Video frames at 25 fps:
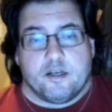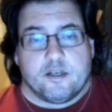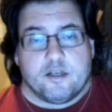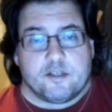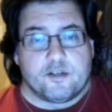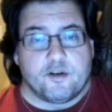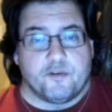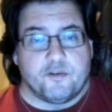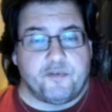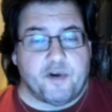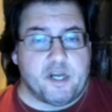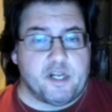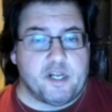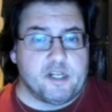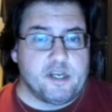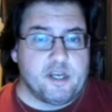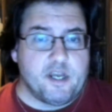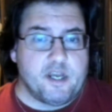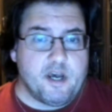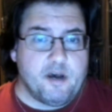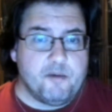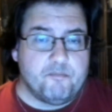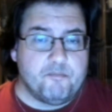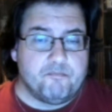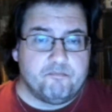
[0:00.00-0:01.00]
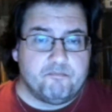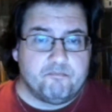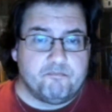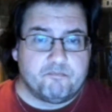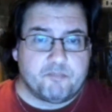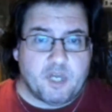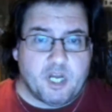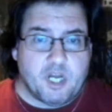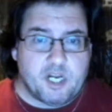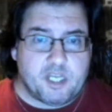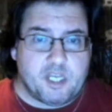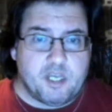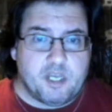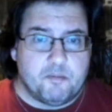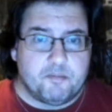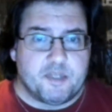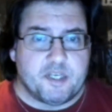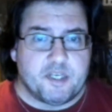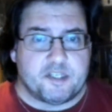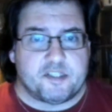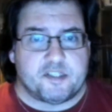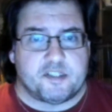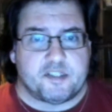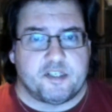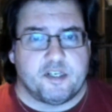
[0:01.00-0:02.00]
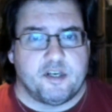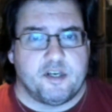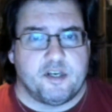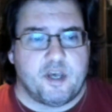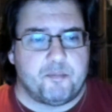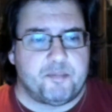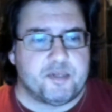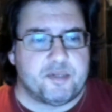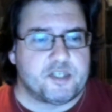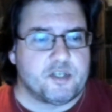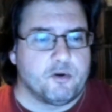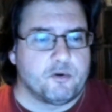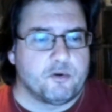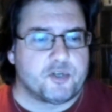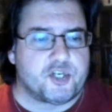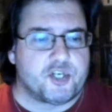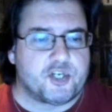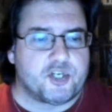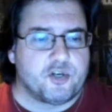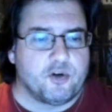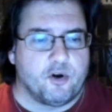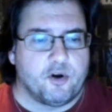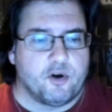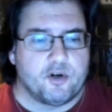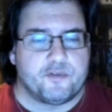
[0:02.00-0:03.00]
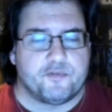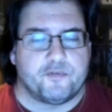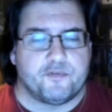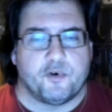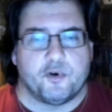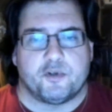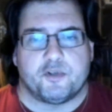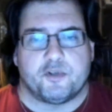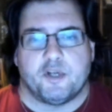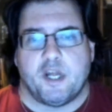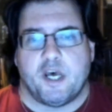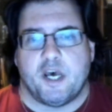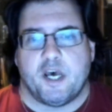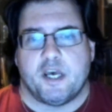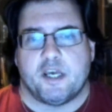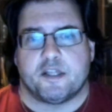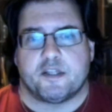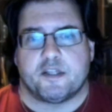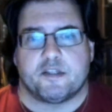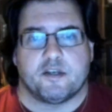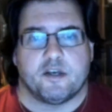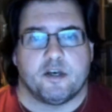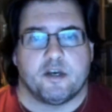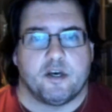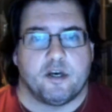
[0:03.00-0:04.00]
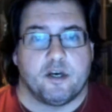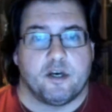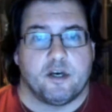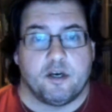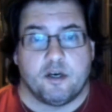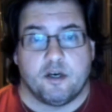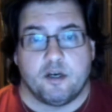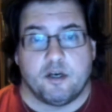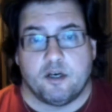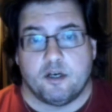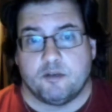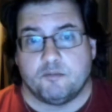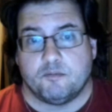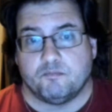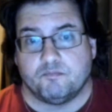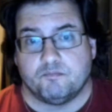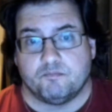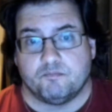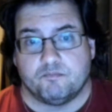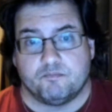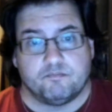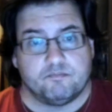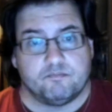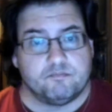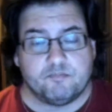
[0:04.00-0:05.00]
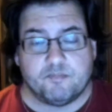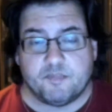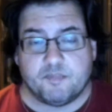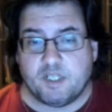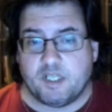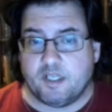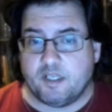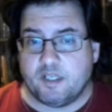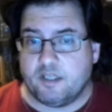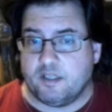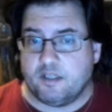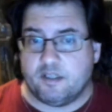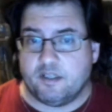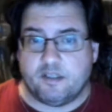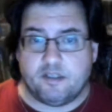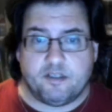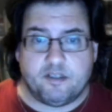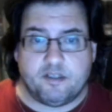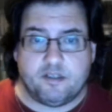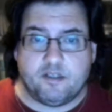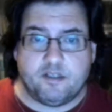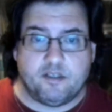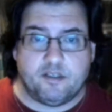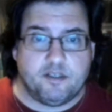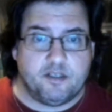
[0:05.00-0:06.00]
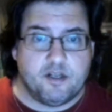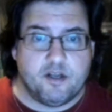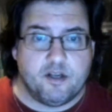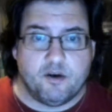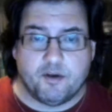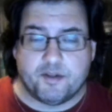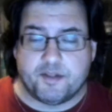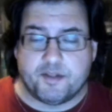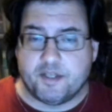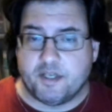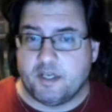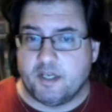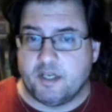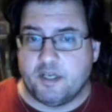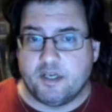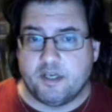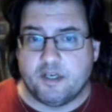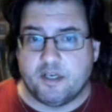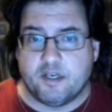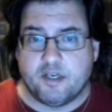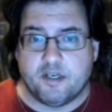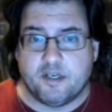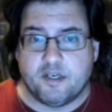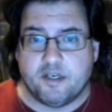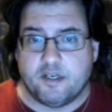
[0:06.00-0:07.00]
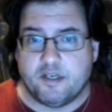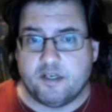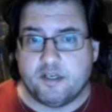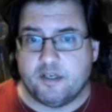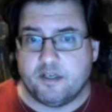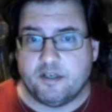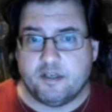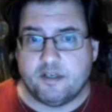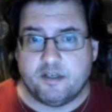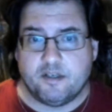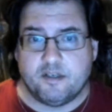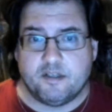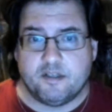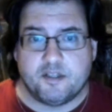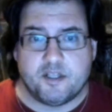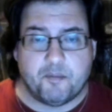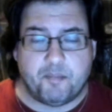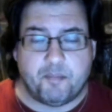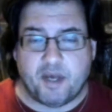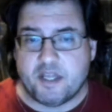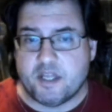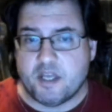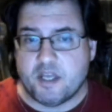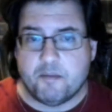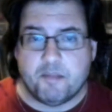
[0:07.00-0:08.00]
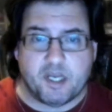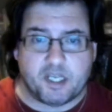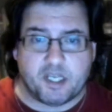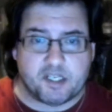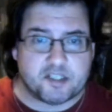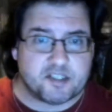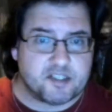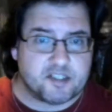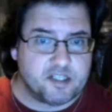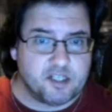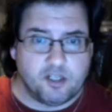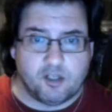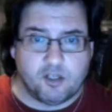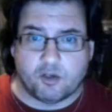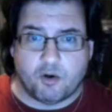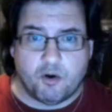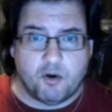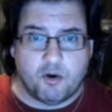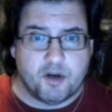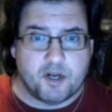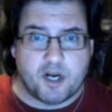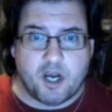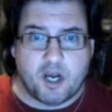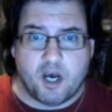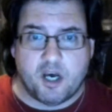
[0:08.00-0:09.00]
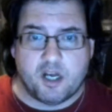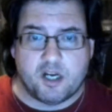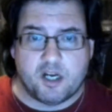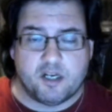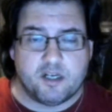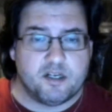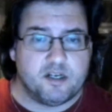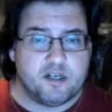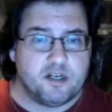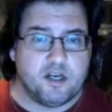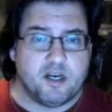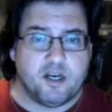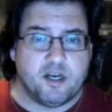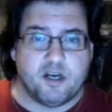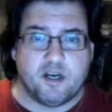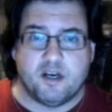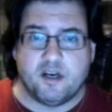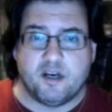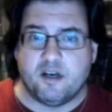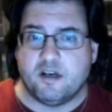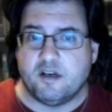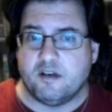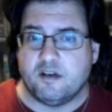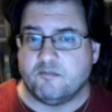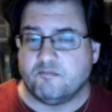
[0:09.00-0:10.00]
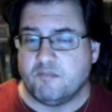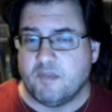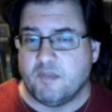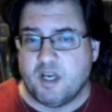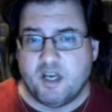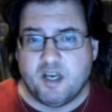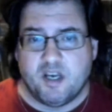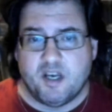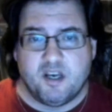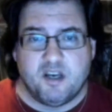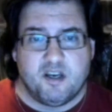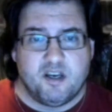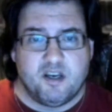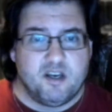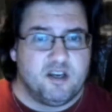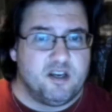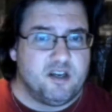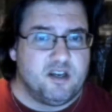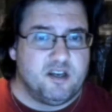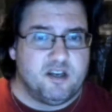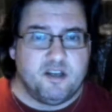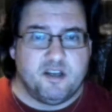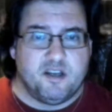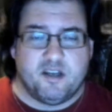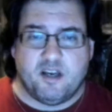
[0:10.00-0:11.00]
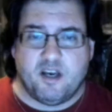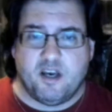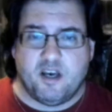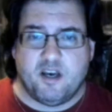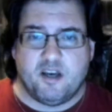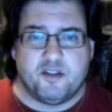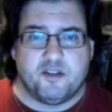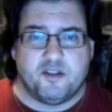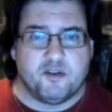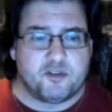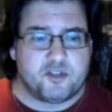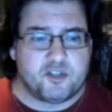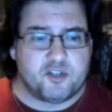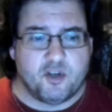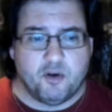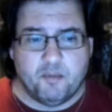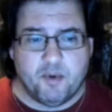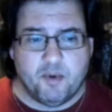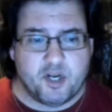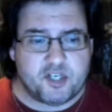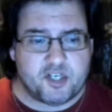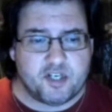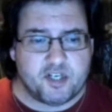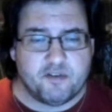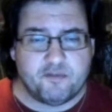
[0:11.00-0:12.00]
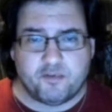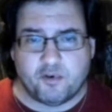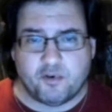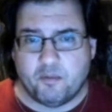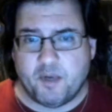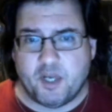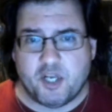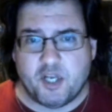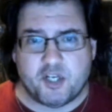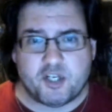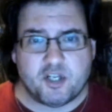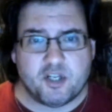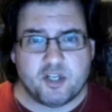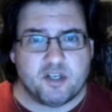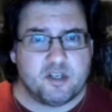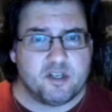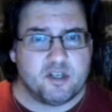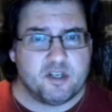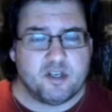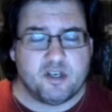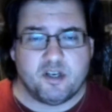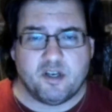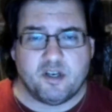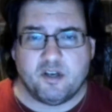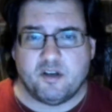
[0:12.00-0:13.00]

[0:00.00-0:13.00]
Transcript: So finally, I'm gonna keep this uh, episode short for tonight. Uh, you know, the uh, the pandemic is still going on. Uh, uh, there's so much information.